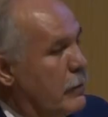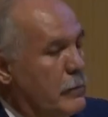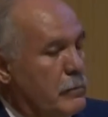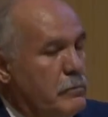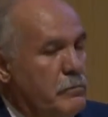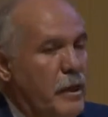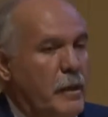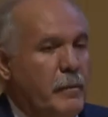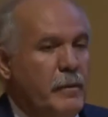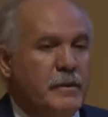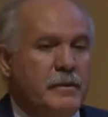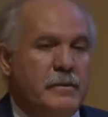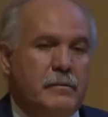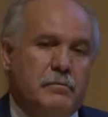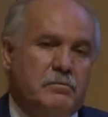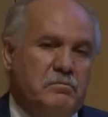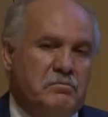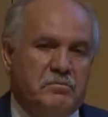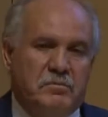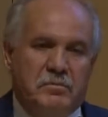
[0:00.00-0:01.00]
Maybe,
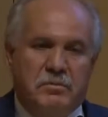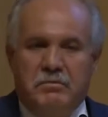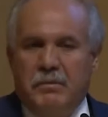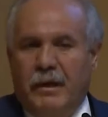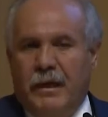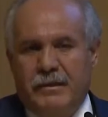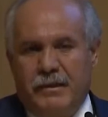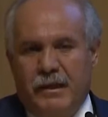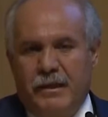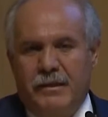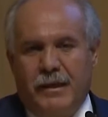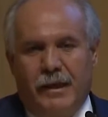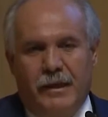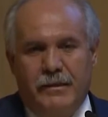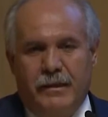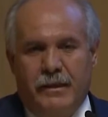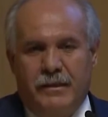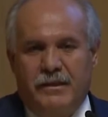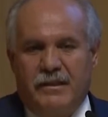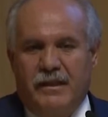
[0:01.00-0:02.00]
as I
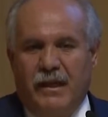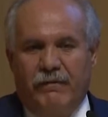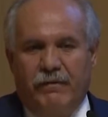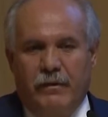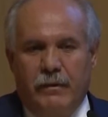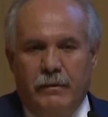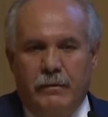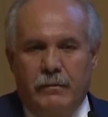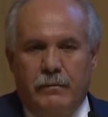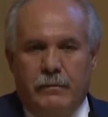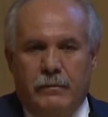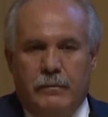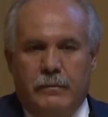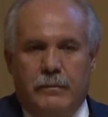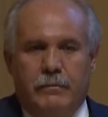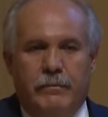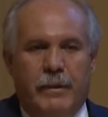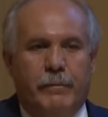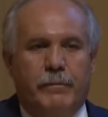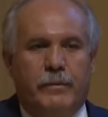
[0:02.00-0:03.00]
said, 7
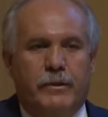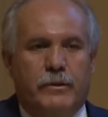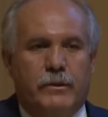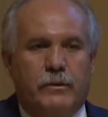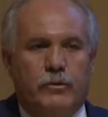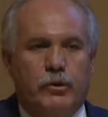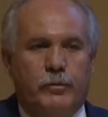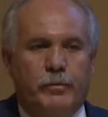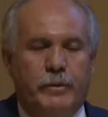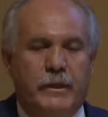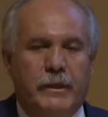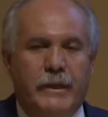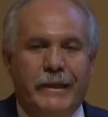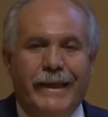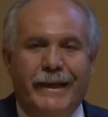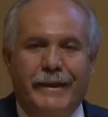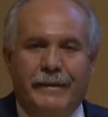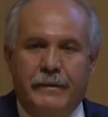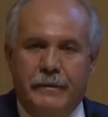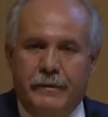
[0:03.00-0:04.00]
members could be
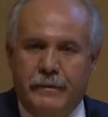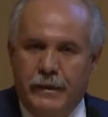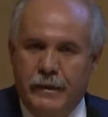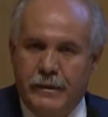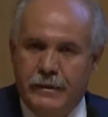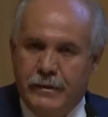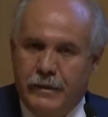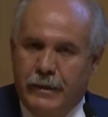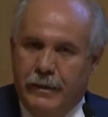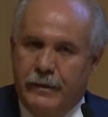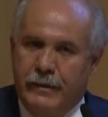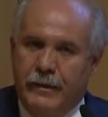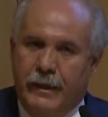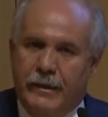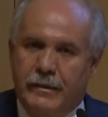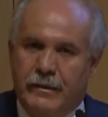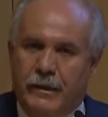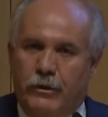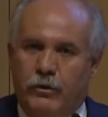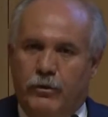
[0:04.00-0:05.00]
elected as an
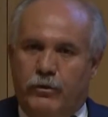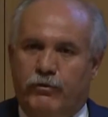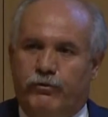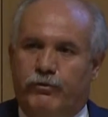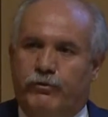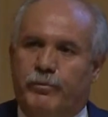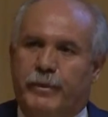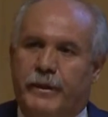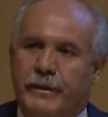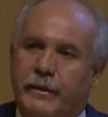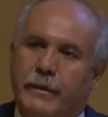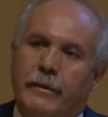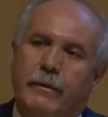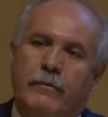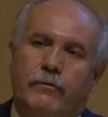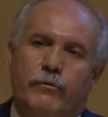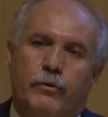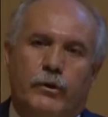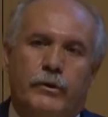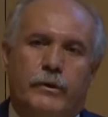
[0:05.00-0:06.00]
executive body
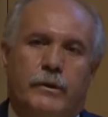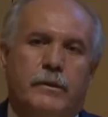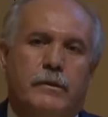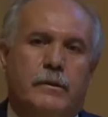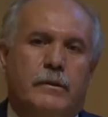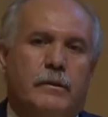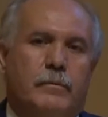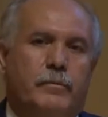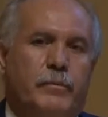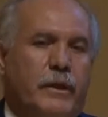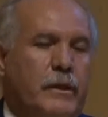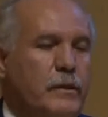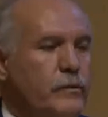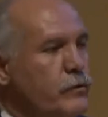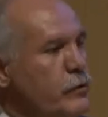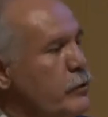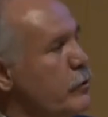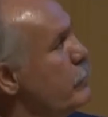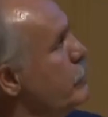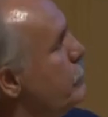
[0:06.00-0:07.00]
for this
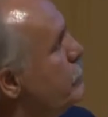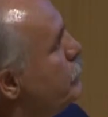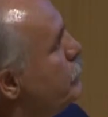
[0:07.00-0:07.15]
platform.